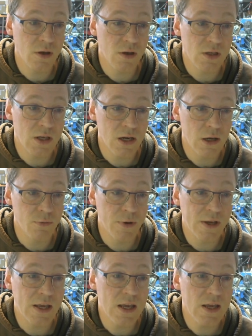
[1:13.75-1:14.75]
yellow
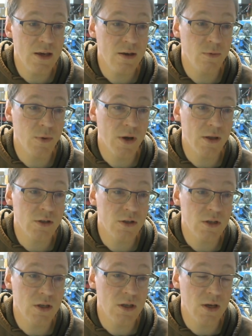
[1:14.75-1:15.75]
ring here,
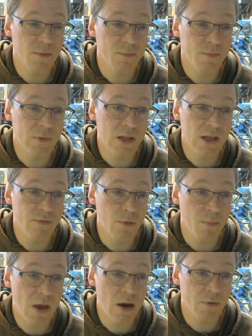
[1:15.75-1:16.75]
which the lever
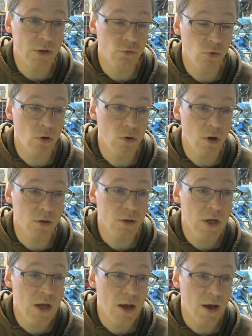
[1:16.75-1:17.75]
bearings roll on,
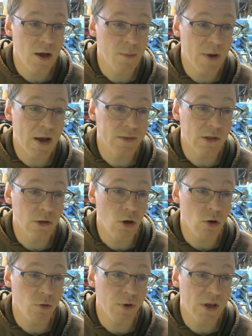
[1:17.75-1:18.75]
and the
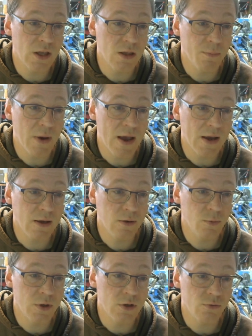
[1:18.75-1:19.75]
lock ring in the back, which